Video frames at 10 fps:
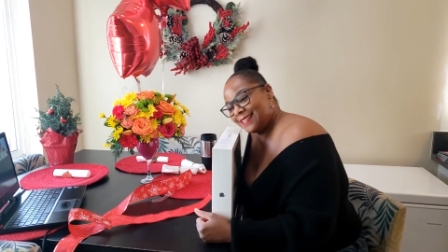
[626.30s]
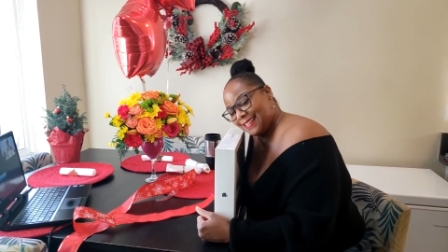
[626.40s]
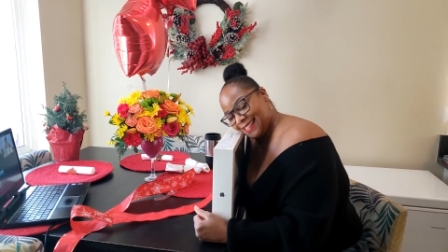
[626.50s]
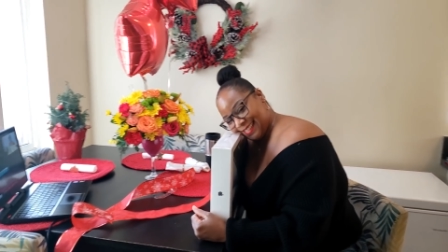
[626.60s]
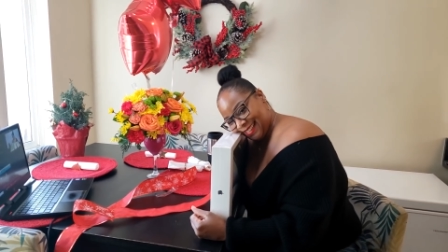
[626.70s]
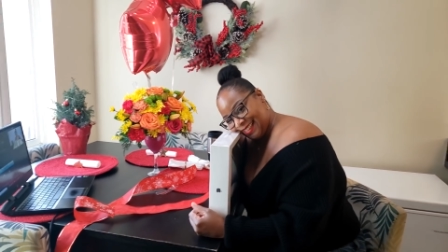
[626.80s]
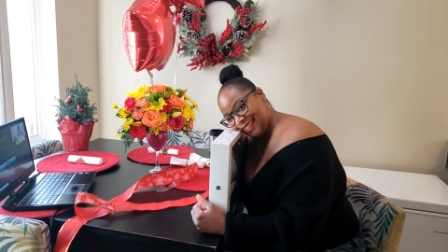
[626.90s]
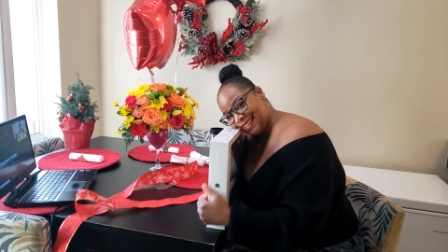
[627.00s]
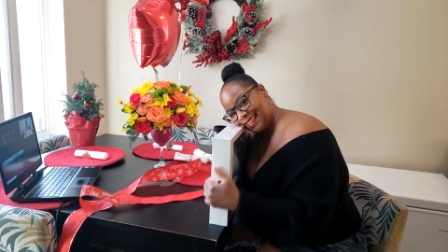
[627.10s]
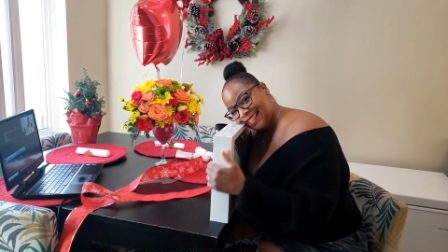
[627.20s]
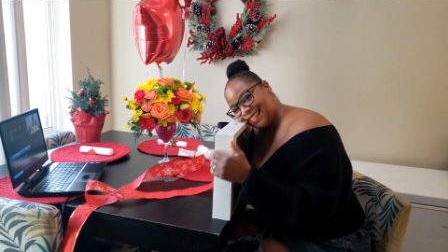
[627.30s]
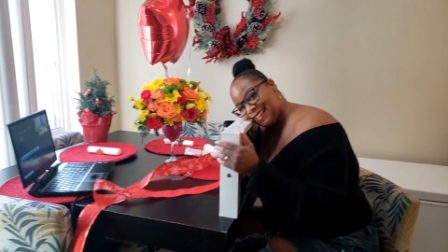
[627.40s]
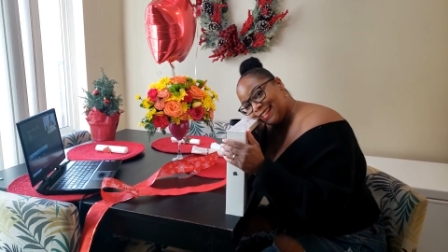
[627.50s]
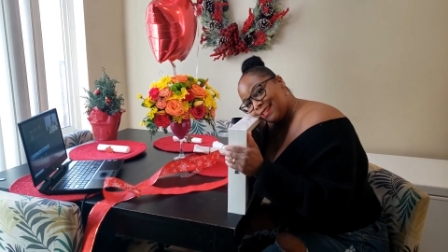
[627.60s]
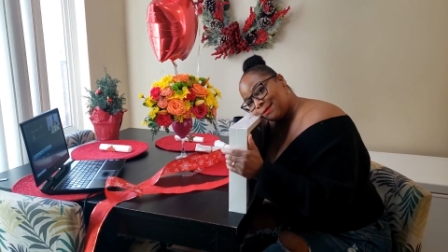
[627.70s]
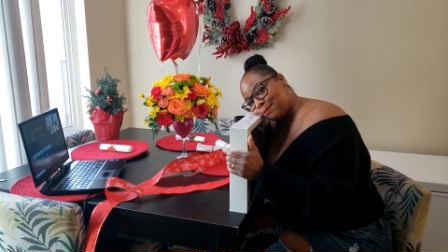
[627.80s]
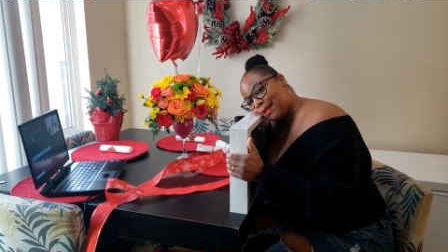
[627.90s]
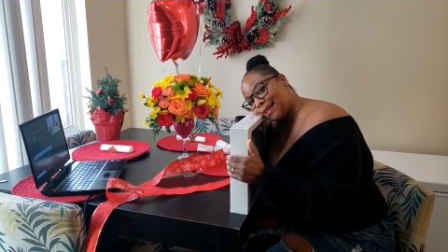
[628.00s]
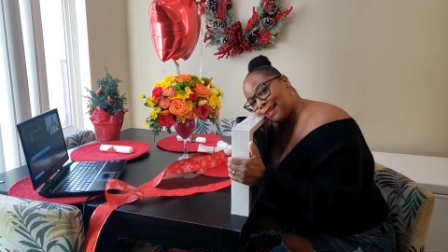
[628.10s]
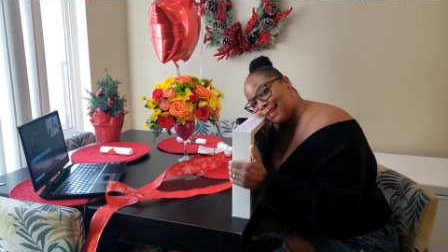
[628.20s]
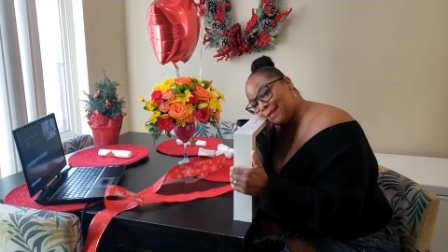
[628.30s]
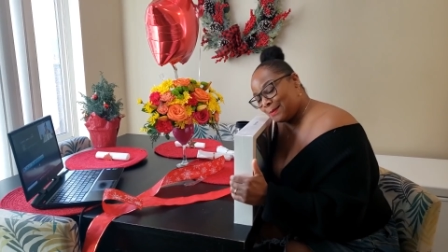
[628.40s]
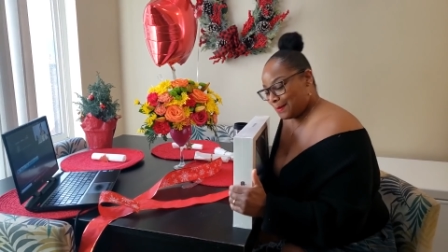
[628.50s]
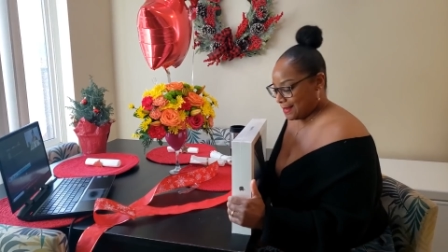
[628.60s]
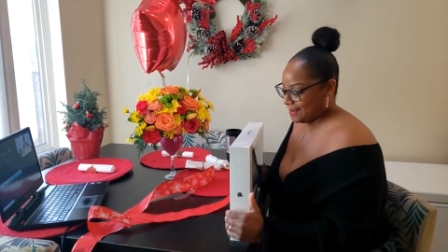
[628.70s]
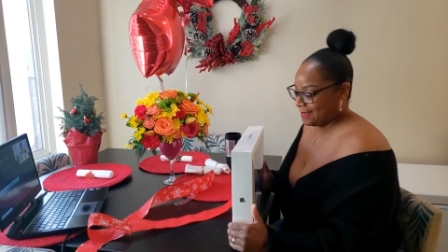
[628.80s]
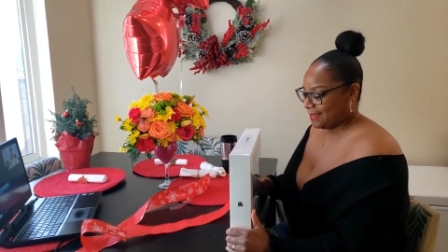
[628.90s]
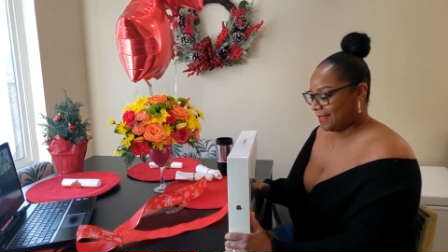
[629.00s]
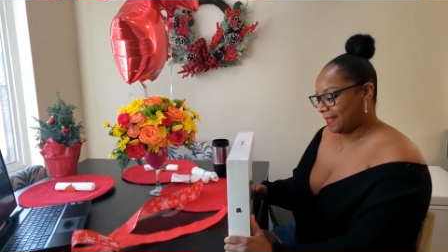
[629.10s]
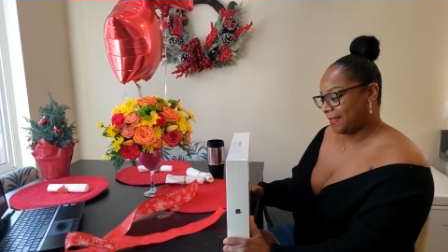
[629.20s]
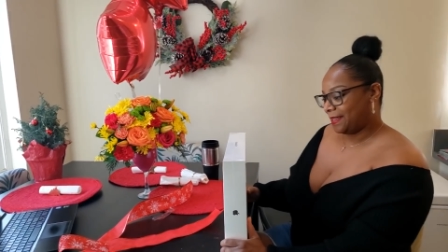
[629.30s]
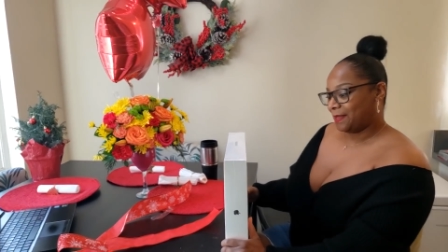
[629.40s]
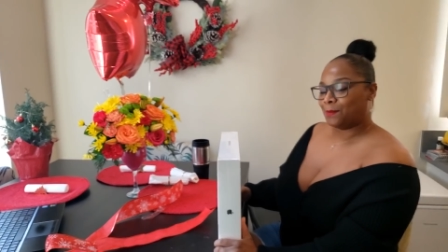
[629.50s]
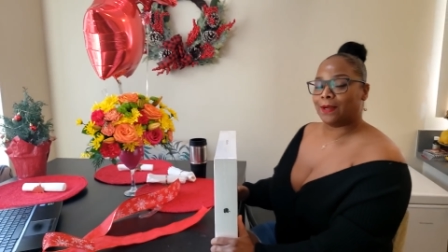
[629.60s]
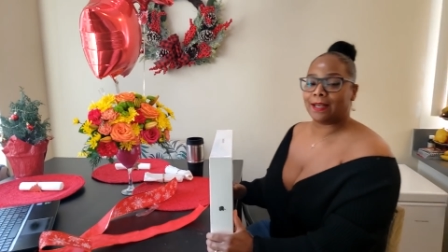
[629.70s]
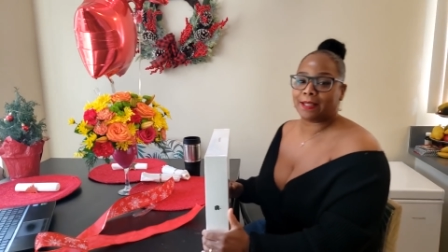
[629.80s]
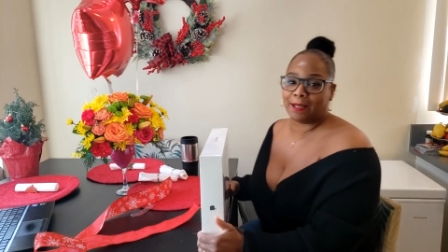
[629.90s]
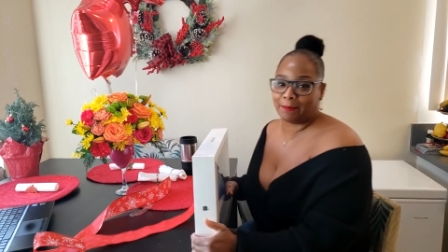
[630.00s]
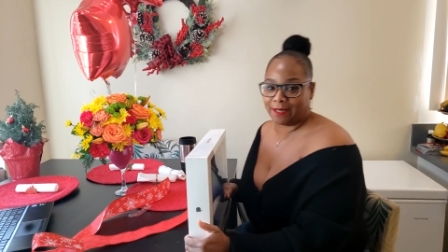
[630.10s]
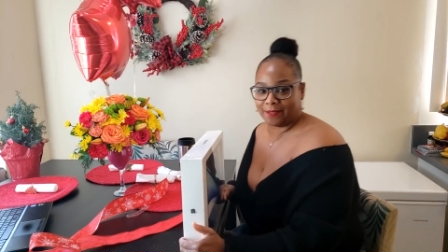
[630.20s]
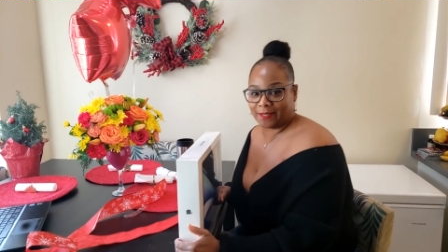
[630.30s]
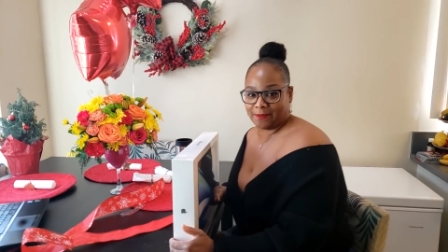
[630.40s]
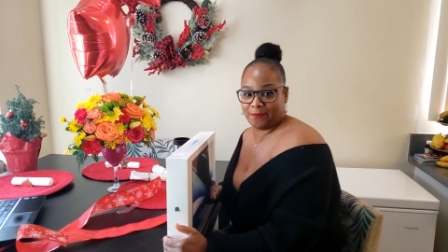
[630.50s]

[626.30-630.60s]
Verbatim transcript: I'm going to throw away the receipt. It didn't even come out of our account, so. Where did it come out of?